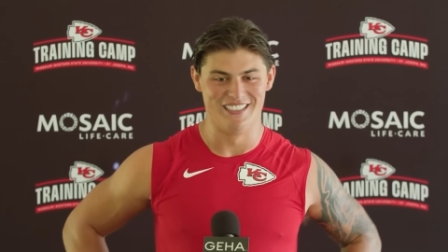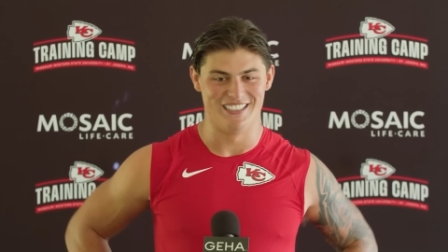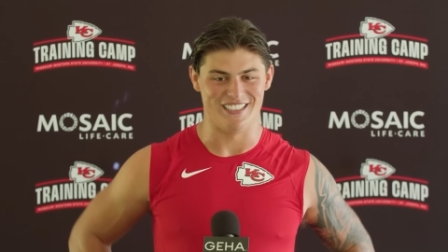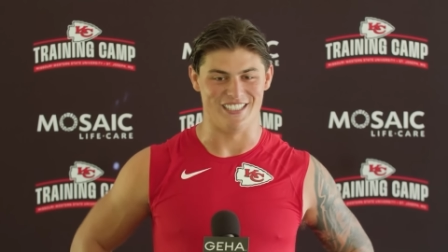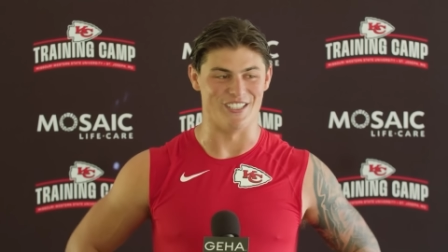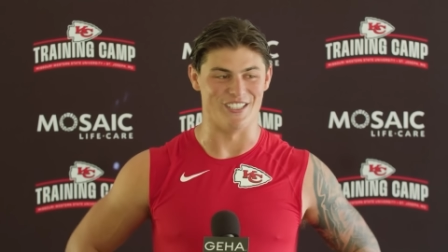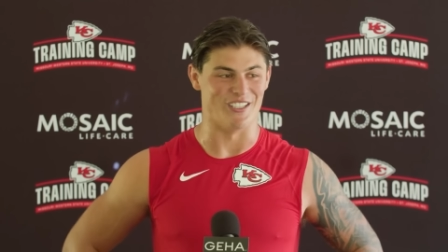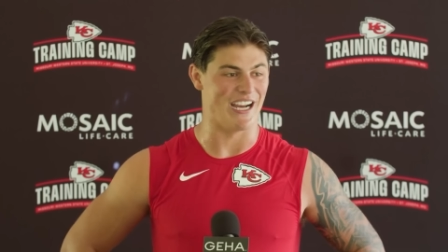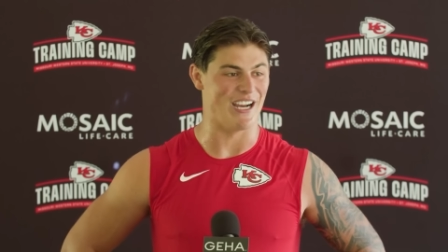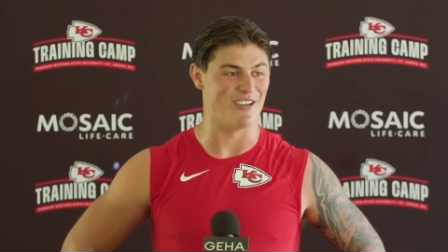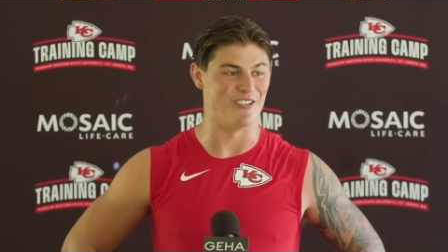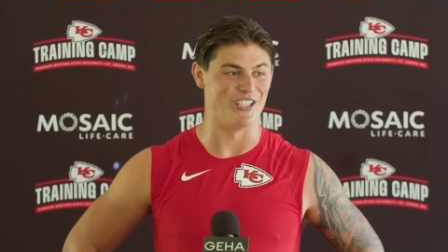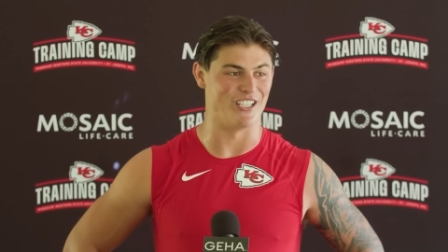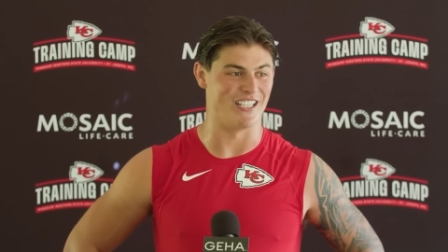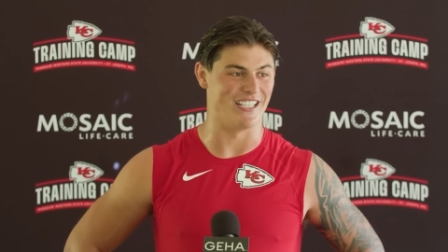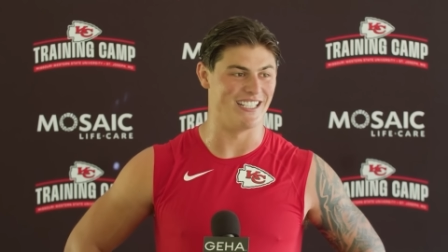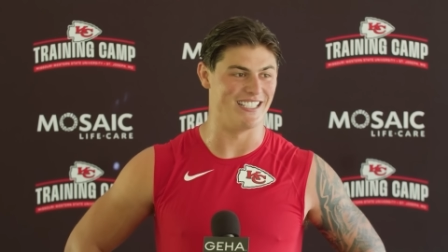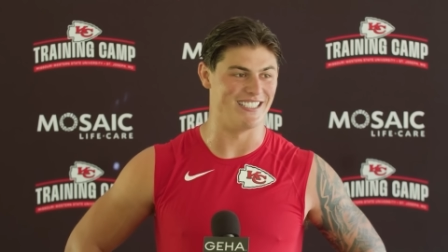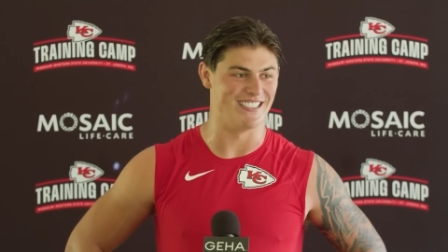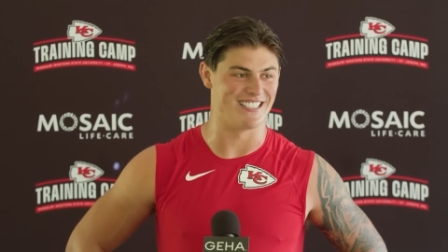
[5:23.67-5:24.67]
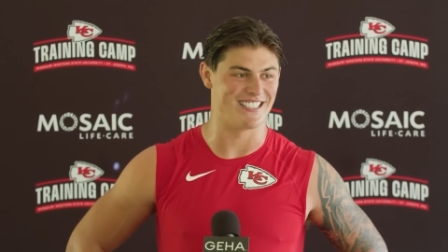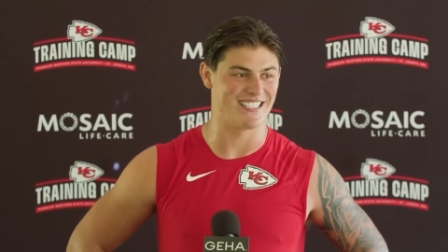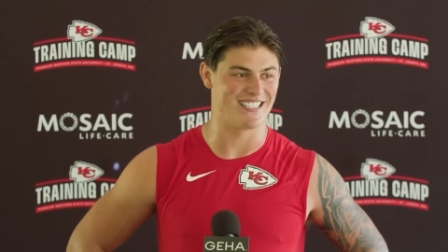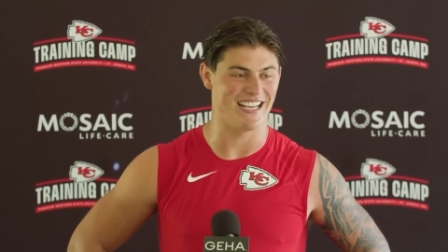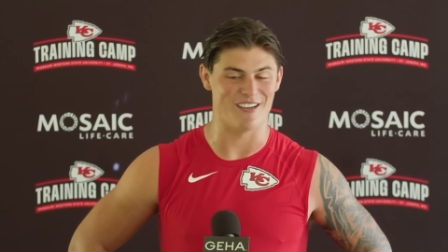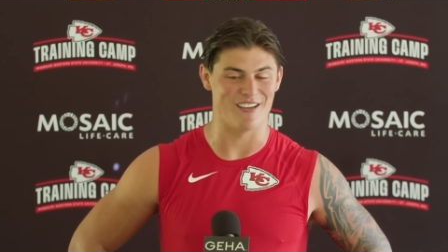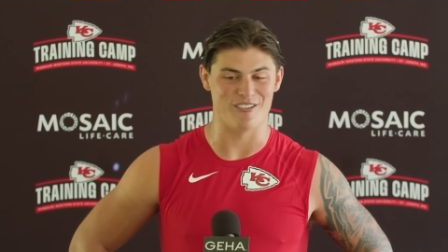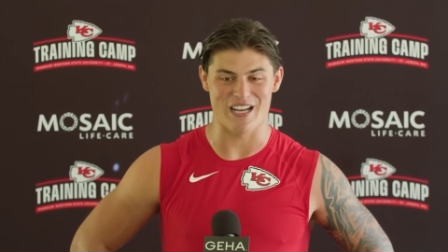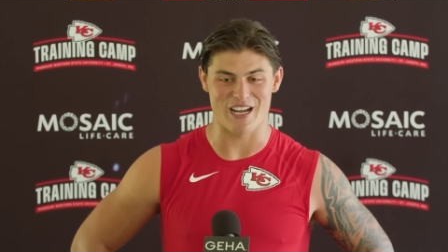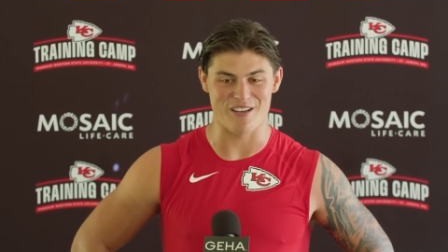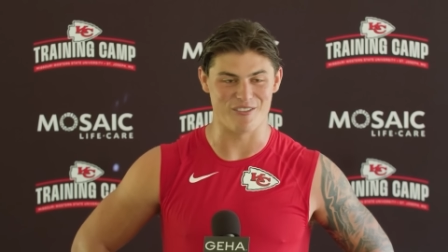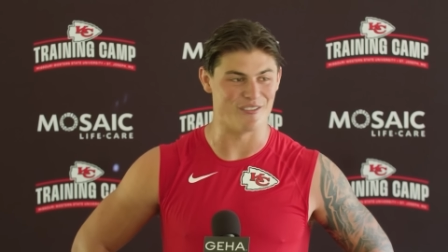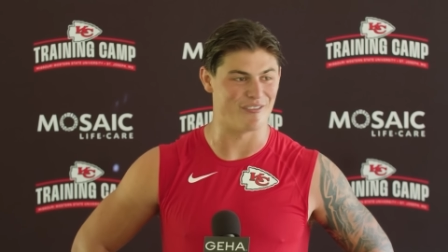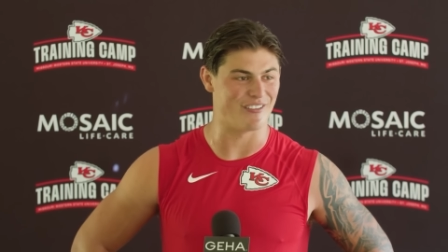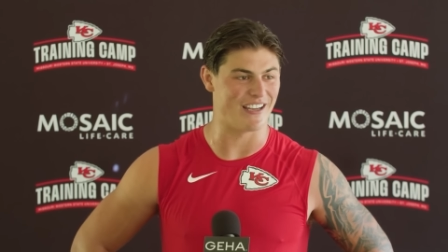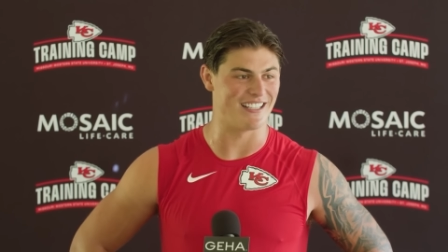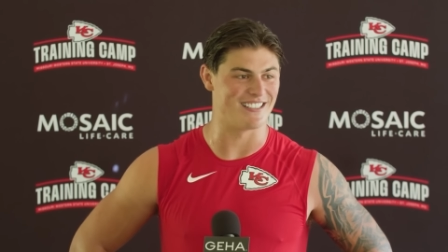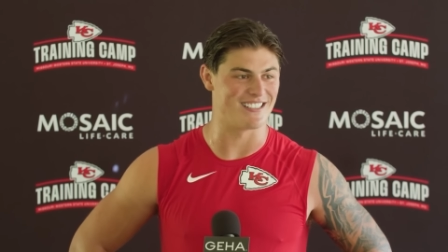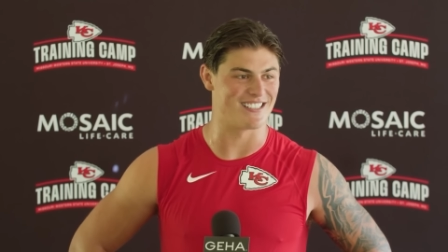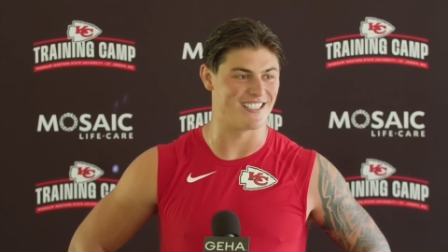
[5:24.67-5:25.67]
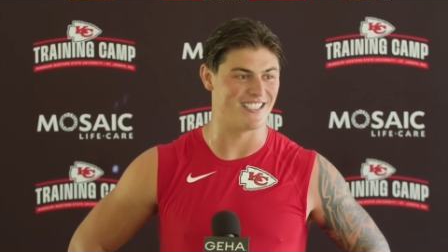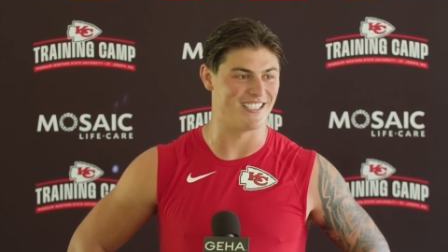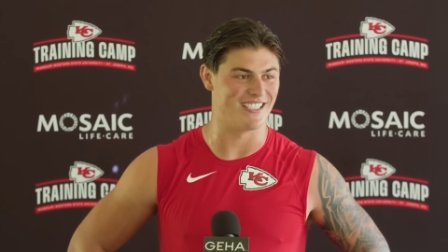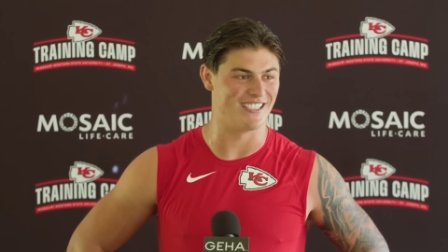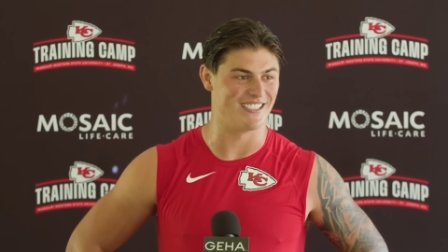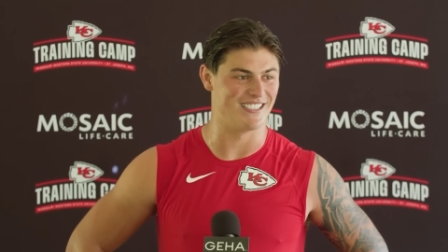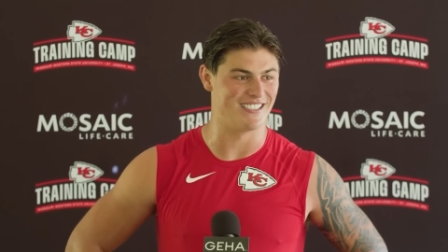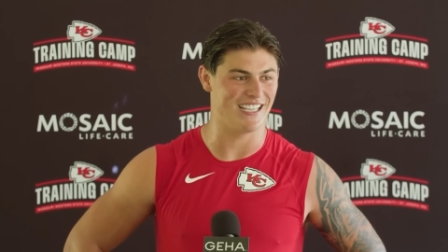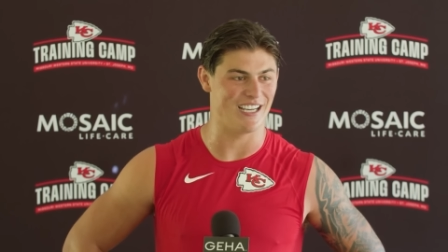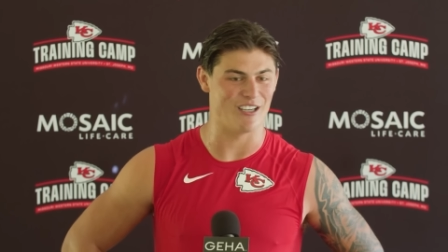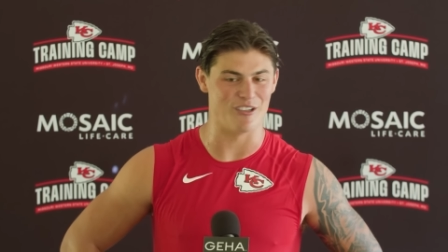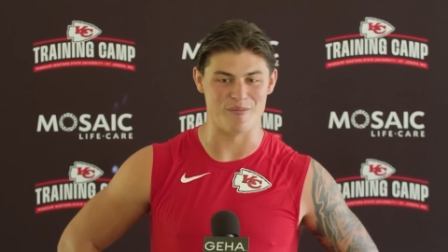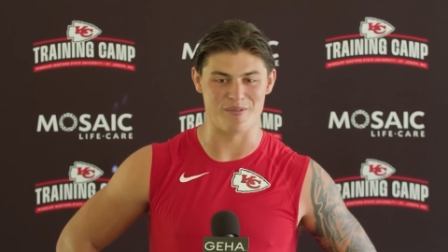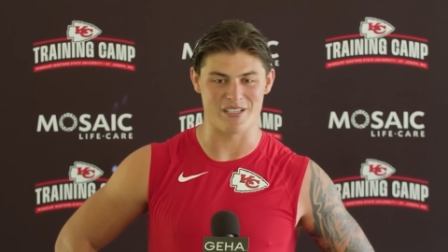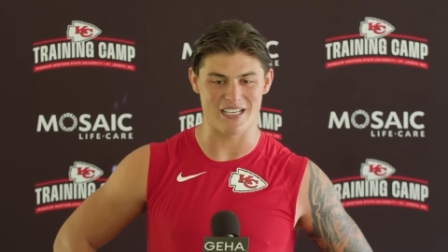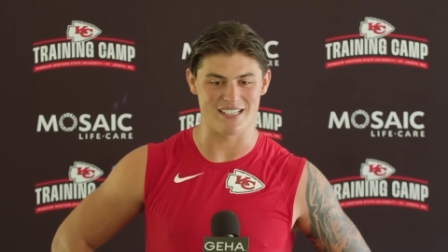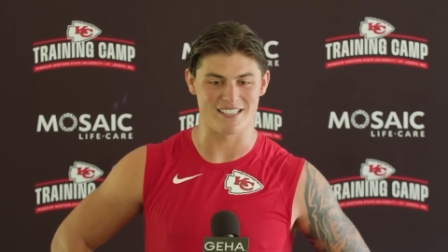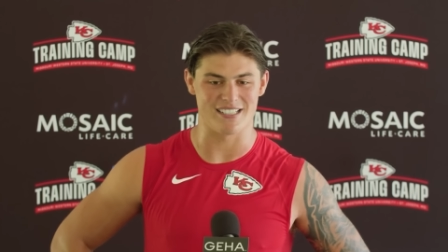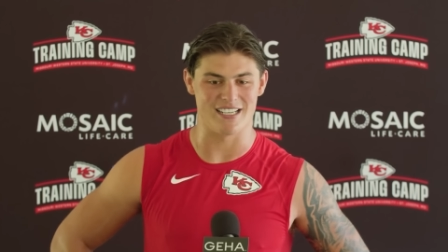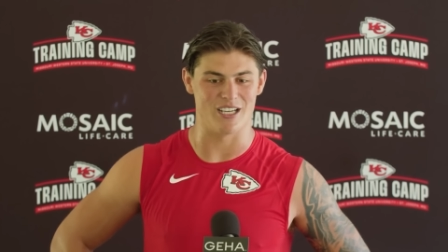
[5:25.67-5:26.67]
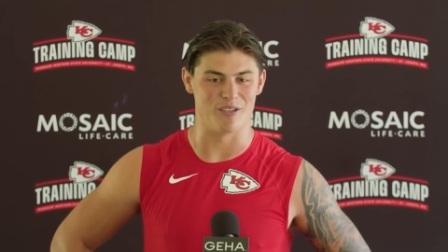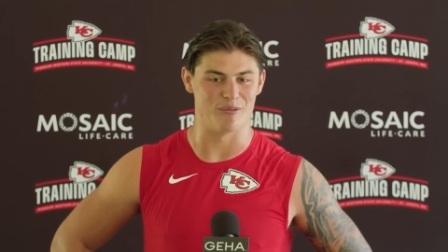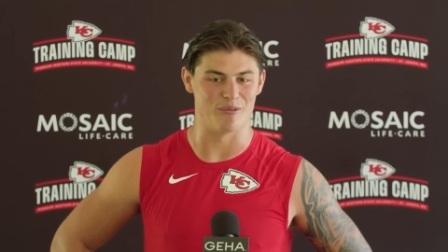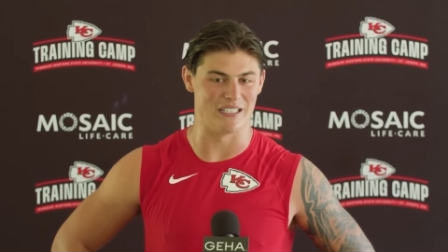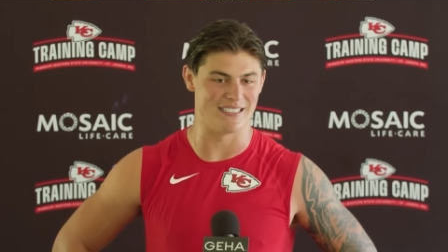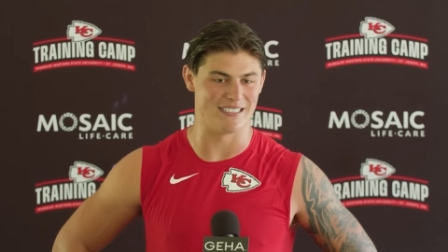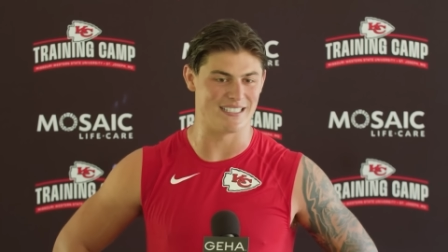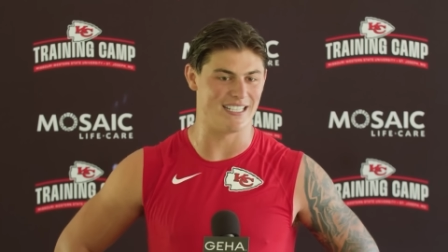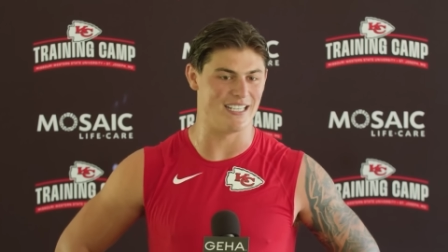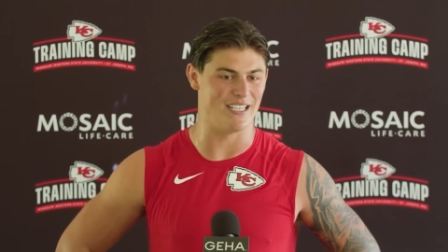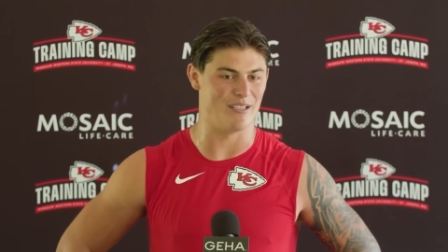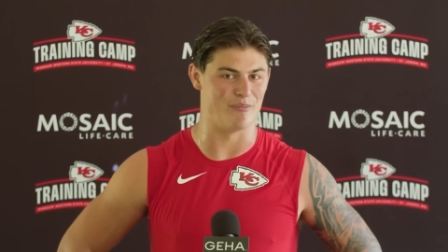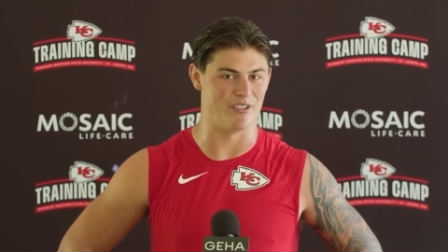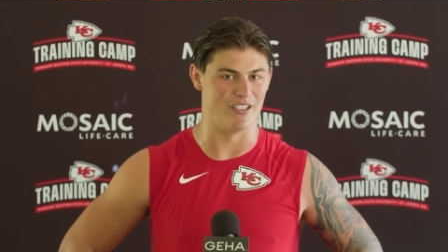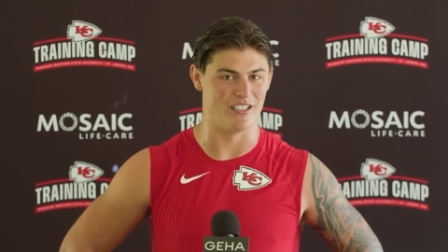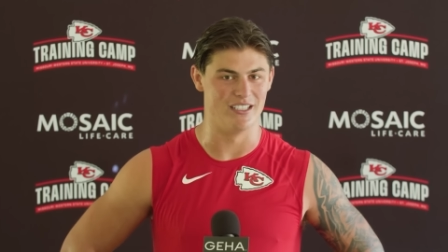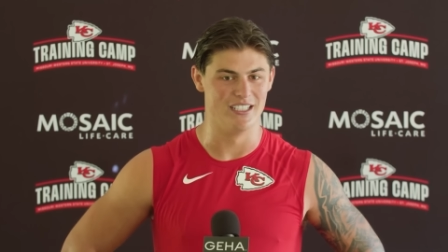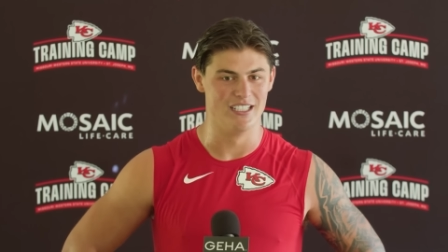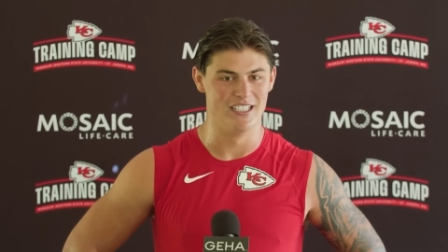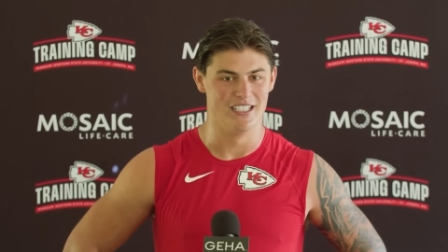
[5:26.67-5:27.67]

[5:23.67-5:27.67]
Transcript: you know how good it is, how loud the fans are, how obsessed they are with the team, and